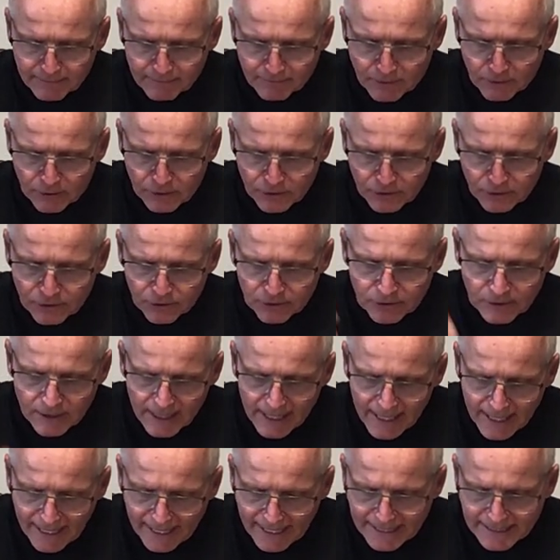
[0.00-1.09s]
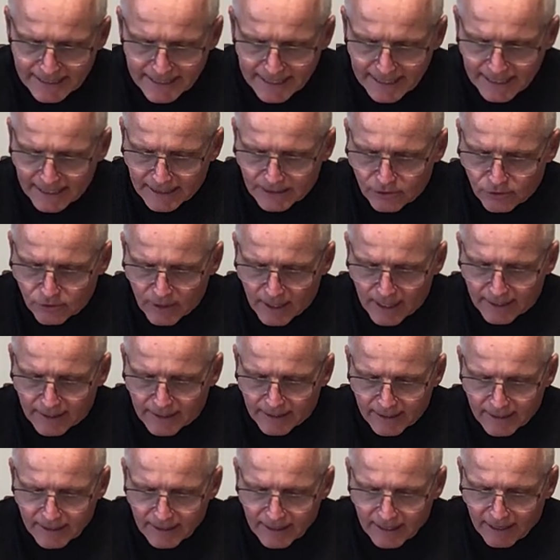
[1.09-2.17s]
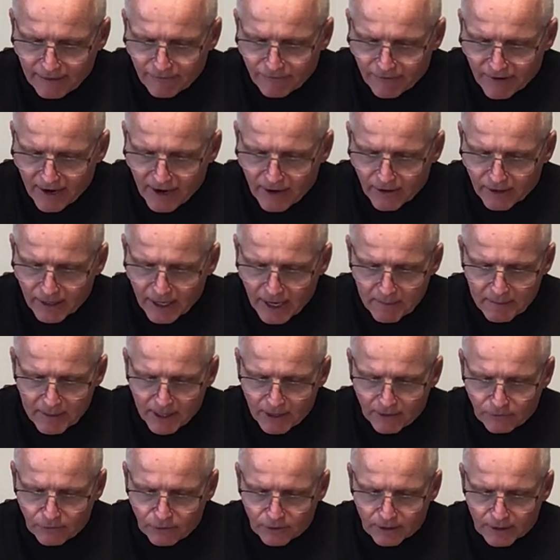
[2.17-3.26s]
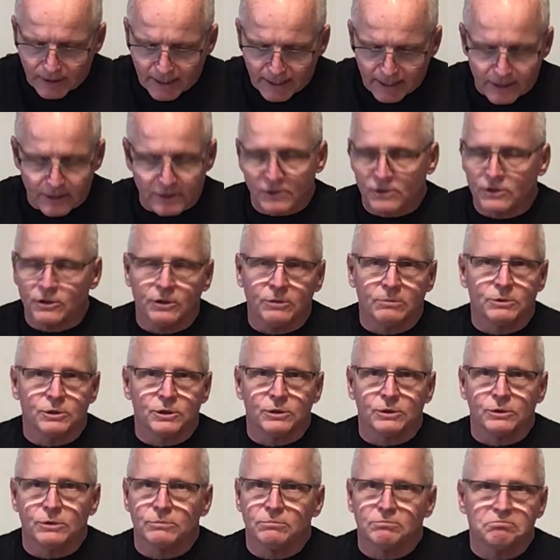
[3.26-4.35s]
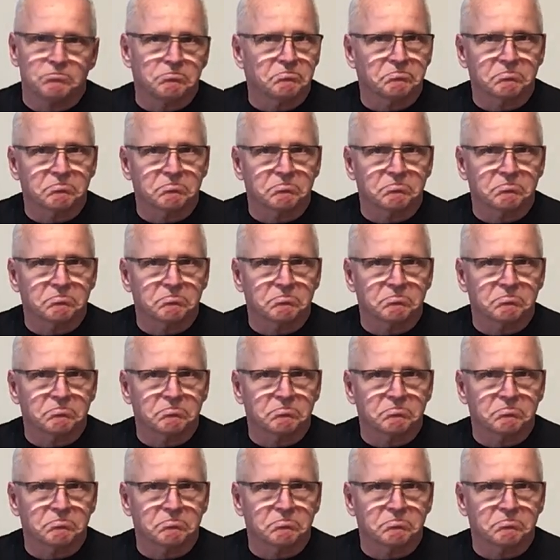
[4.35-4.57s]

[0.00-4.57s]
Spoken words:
verse 18, so a fire came out of you and it consumed you.